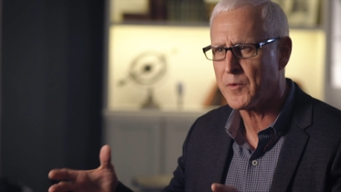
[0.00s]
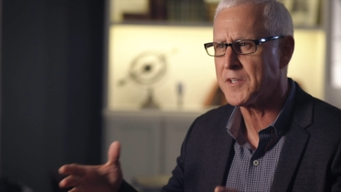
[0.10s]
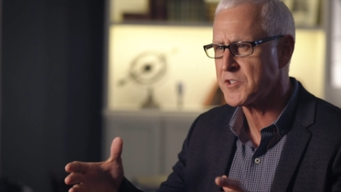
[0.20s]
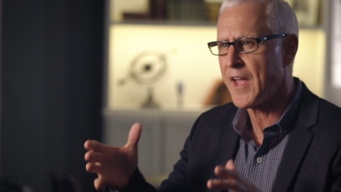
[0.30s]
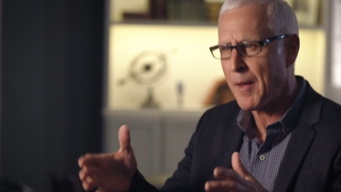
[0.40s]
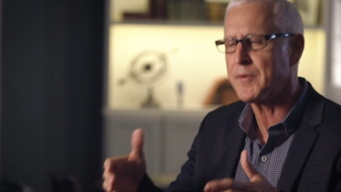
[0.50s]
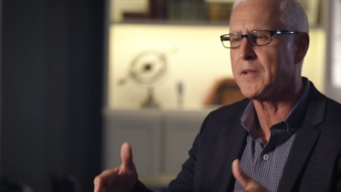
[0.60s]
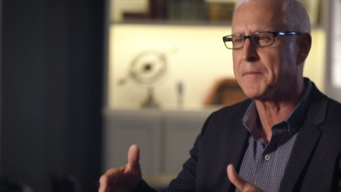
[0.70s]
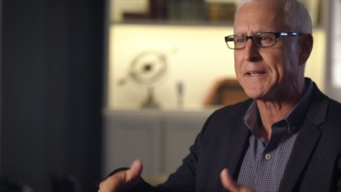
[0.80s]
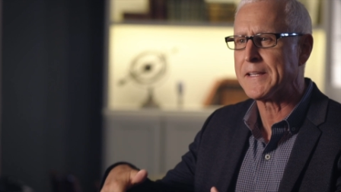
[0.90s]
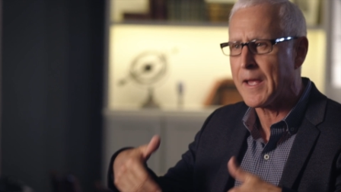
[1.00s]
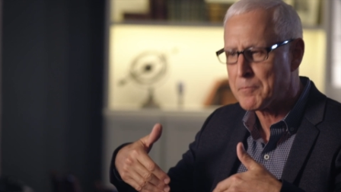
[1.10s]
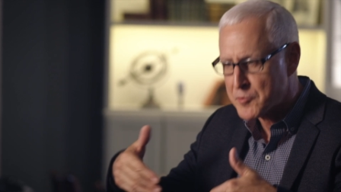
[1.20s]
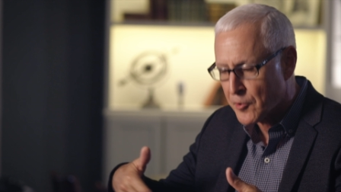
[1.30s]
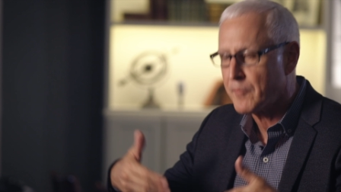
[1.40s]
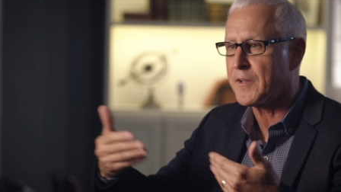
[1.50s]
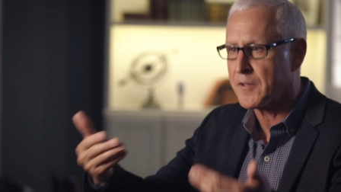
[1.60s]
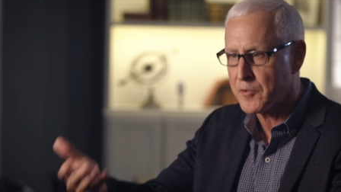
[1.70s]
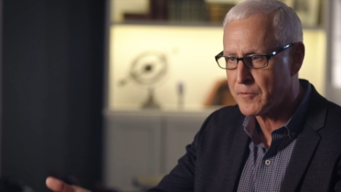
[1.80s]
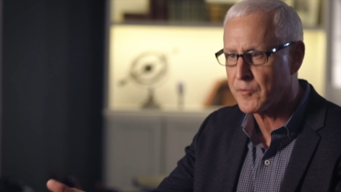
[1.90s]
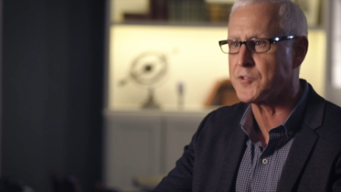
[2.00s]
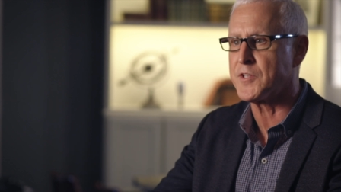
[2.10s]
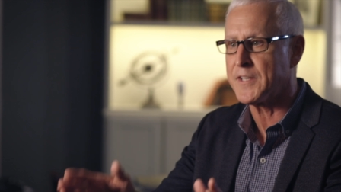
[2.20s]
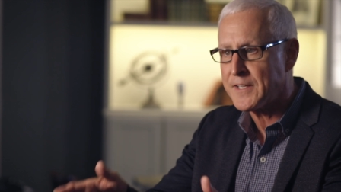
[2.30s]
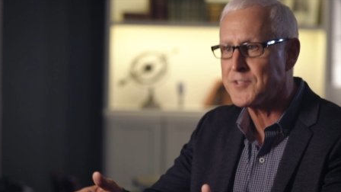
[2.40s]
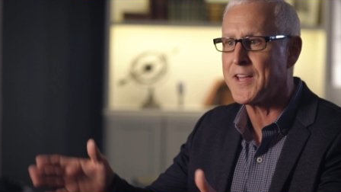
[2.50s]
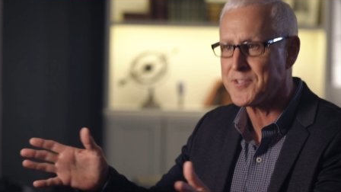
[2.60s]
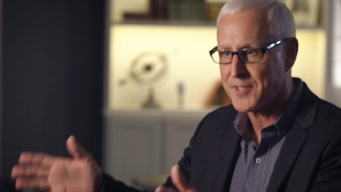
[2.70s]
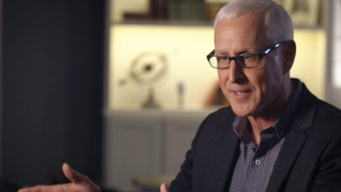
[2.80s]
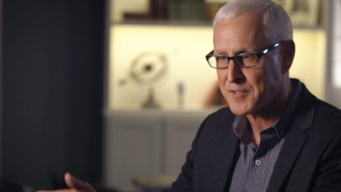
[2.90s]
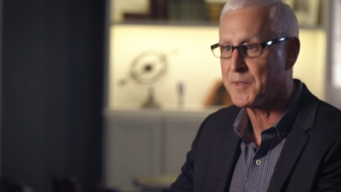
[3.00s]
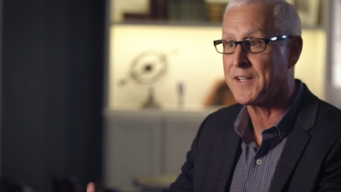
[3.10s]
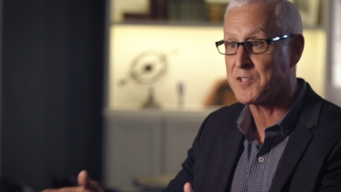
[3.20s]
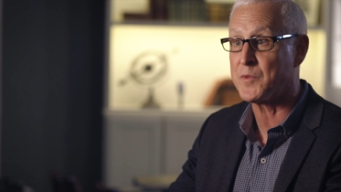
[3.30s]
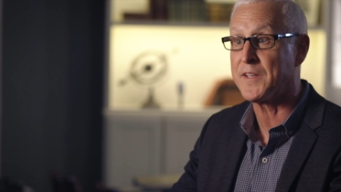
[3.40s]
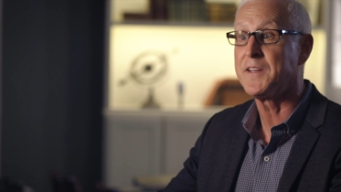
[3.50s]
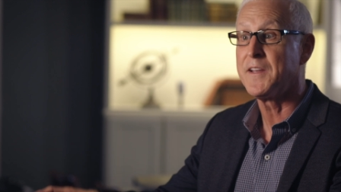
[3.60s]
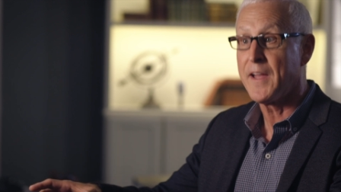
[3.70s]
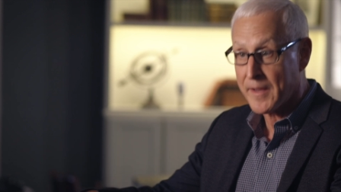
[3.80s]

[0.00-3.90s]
that we just happen to be observing a universe that is as it is because we